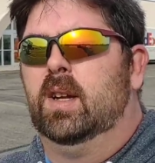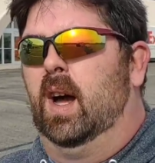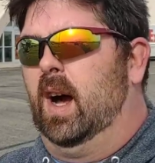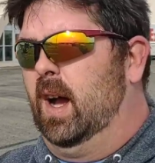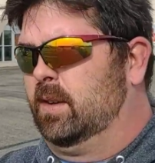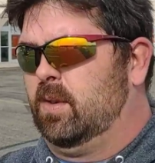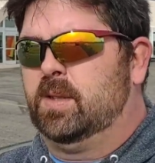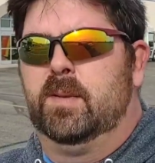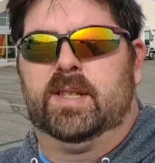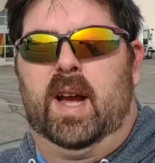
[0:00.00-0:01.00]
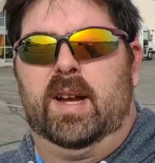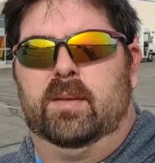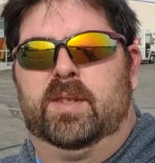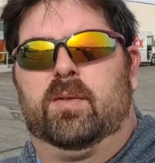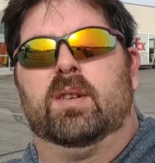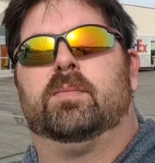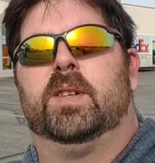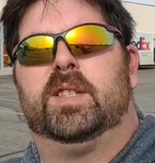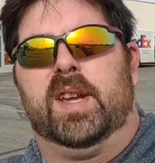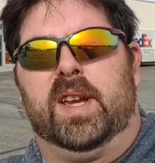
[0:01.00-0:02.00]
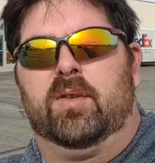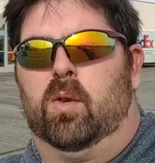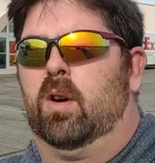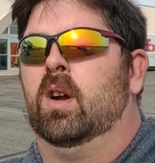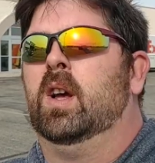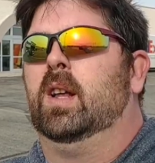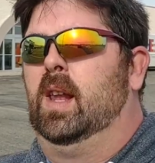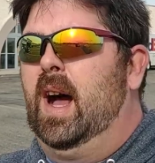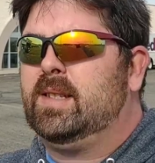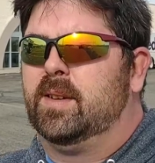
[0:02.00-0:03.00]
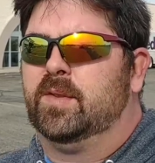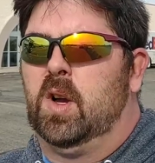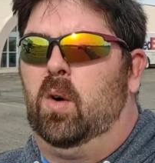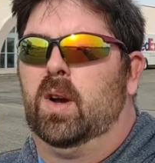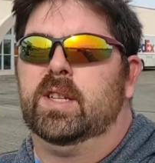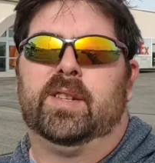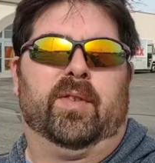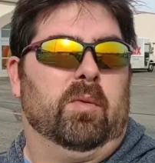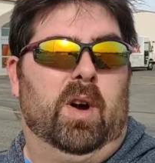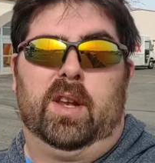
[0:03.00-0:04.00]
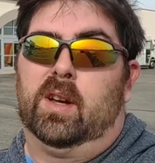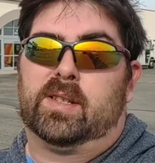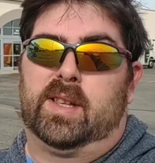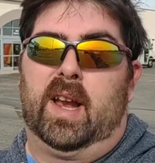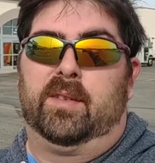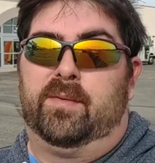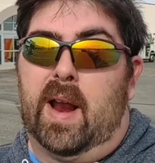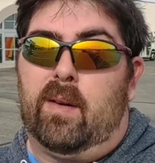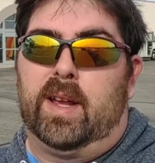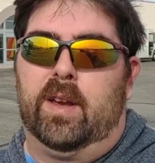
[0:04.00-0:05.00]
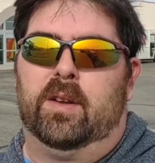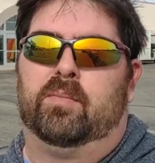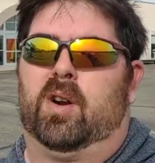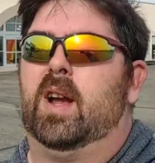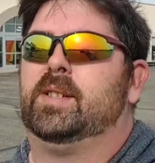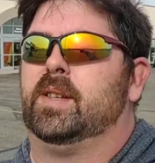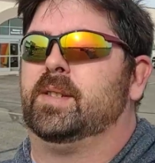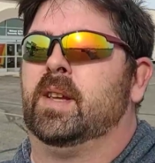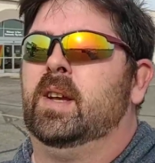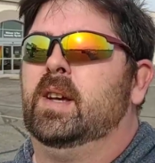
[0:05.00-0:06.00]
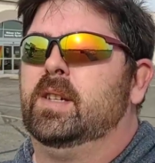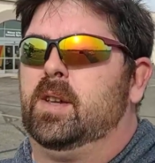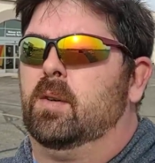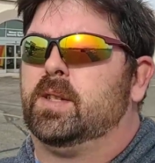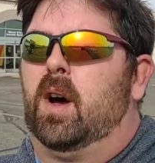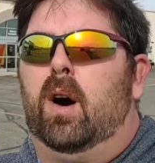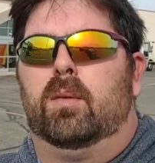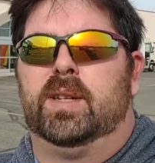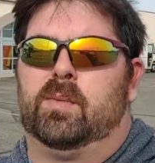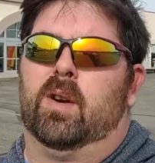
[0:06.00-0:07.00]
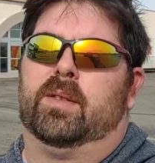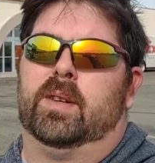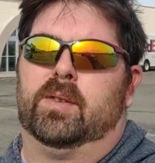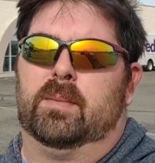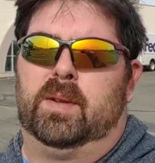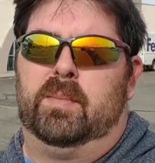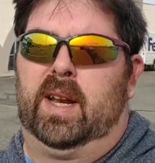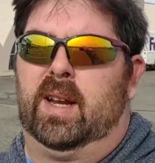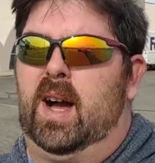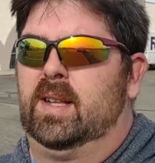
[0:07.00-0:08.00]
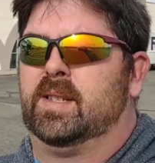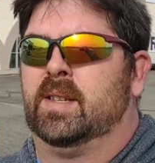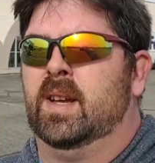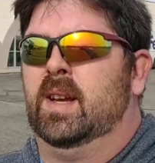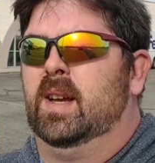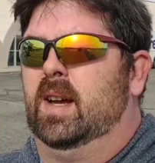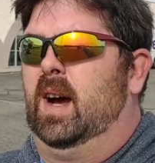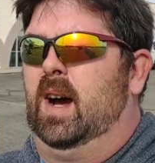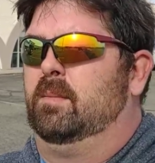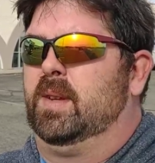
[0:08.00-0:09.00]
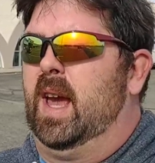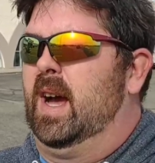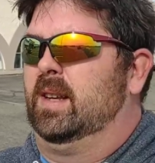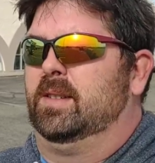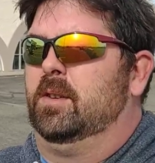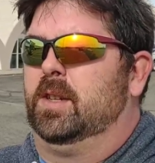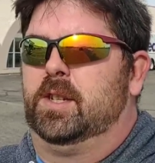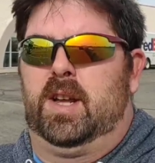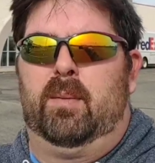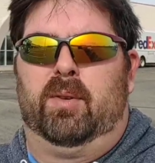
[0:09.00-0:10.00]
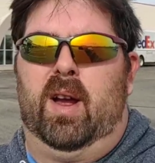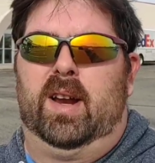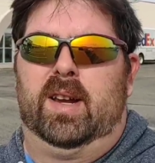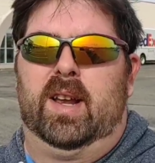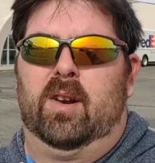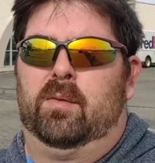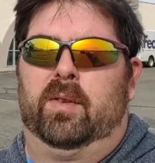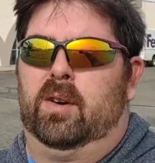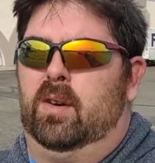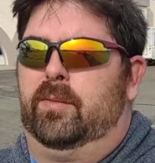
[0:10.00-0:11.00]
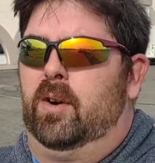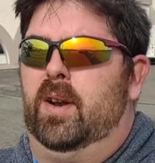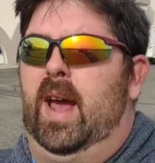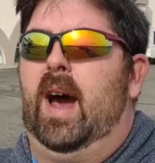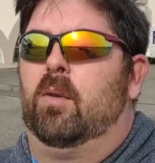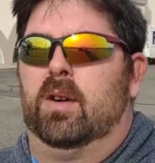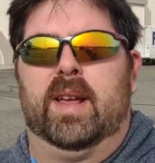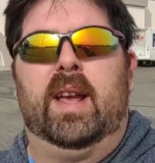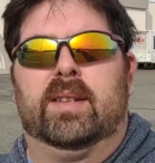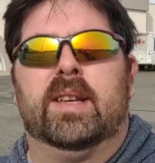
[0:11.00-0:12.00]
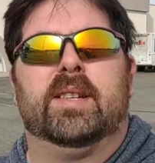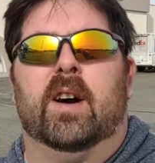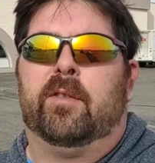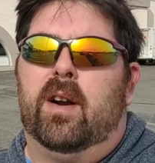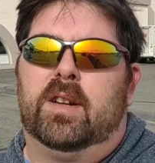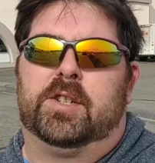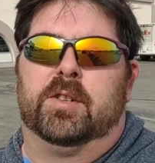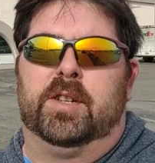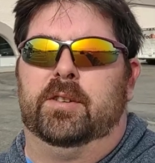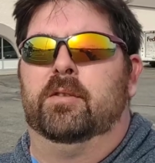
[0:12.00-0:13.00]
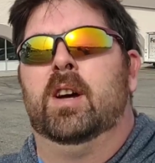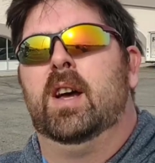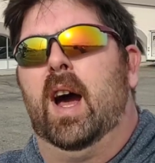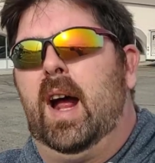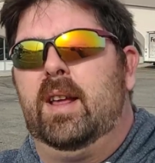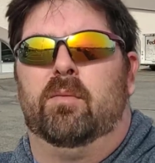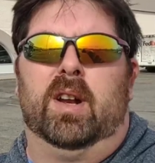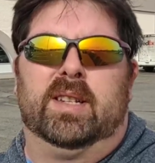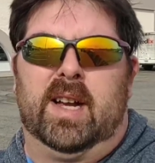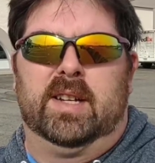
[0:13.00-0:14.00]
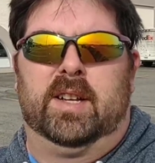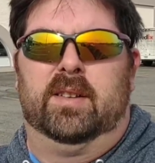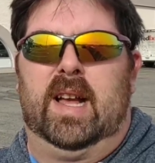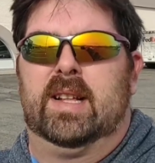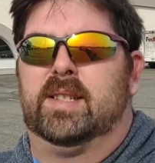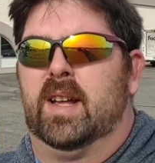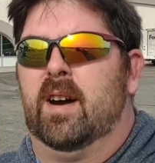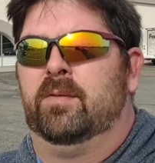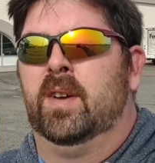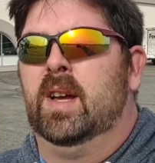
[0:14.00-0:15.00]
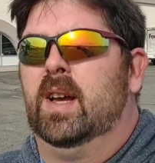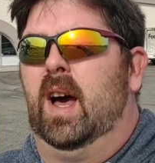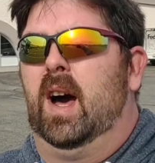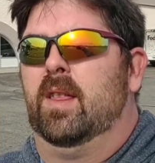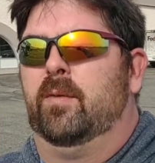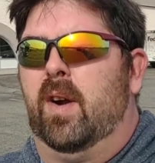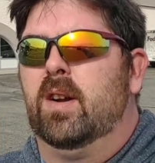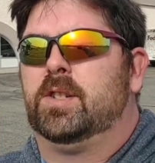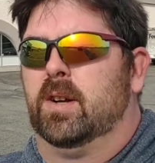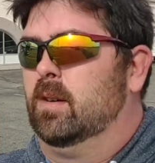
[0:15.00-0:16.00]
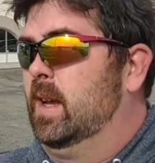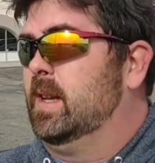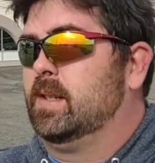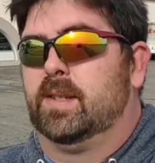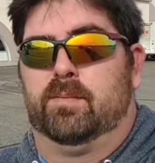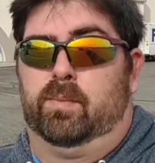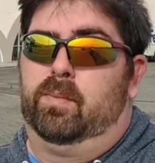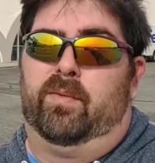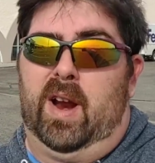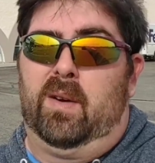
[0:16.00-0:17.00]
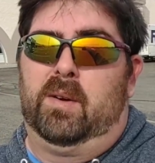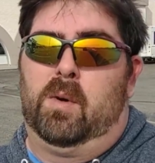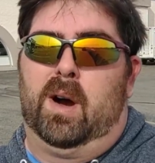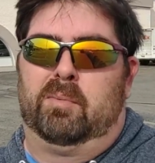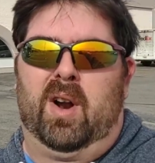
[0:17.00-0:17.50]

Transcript: uh, Christmas items, Christmas decor, lots of toys for what looks like very good prices. So it's always worth a trip to Big Lots. Um, yeah, you could shop around in here for, for an hour. They, they furniture too. I didn't want to touch on that stuff. Uh, the furniture is very well